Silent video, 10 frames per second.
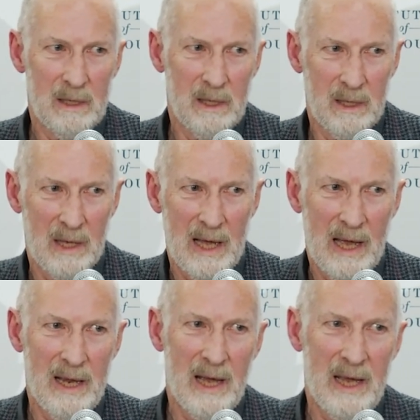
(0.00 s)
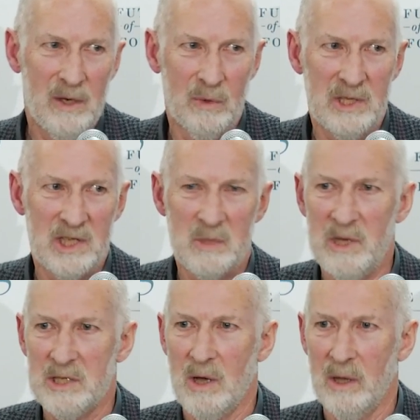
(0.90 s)
uh, I, I, don't
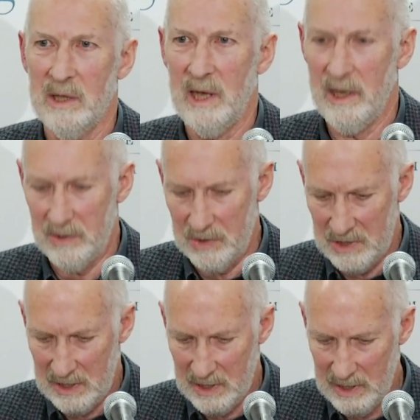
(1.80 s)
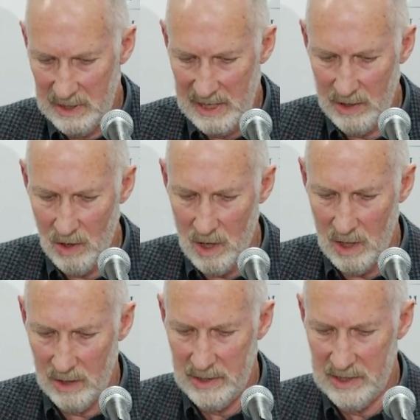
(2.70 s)
dismiss all the others uh, at
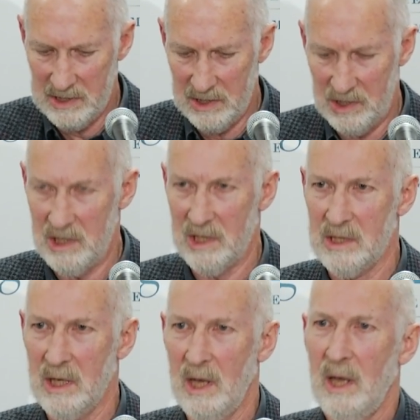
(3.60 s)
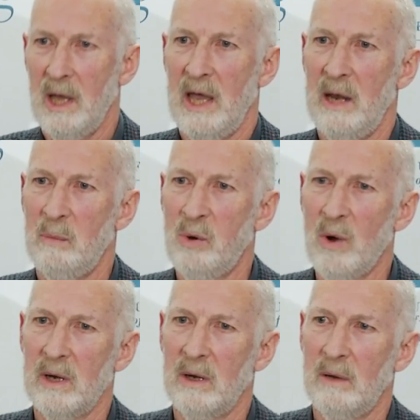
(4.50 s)
all. This is just an
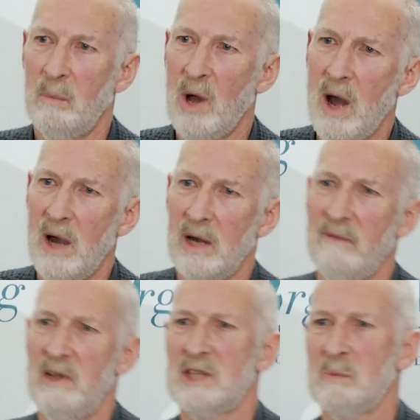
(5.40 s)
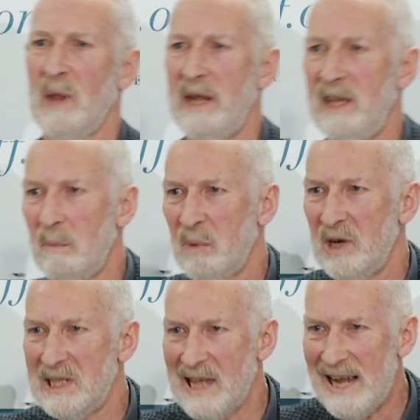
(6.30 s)
important part of explaining the
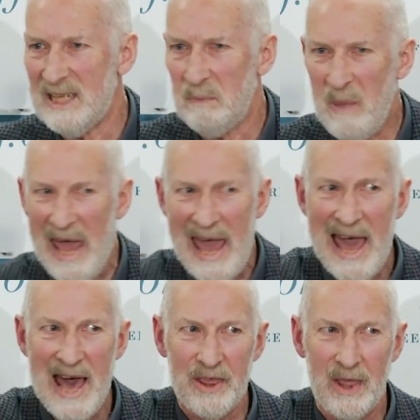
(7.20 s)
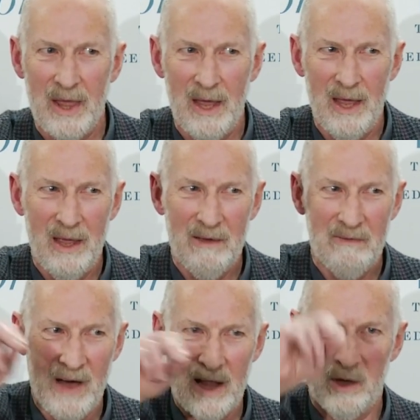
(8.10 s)
precise path
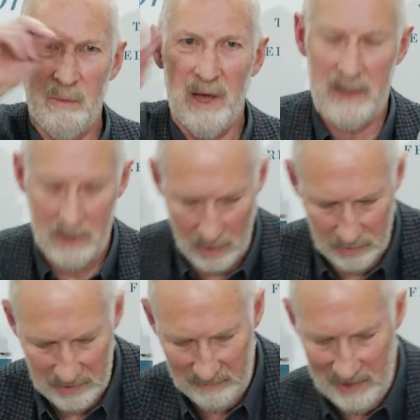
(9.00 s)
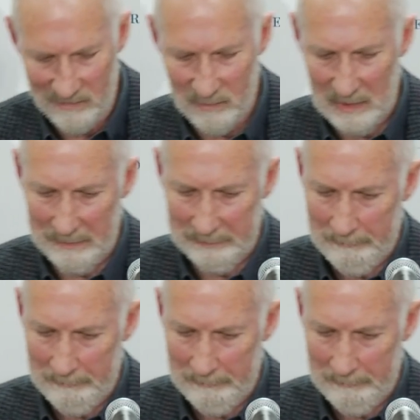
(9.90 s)
followed by the growth of government.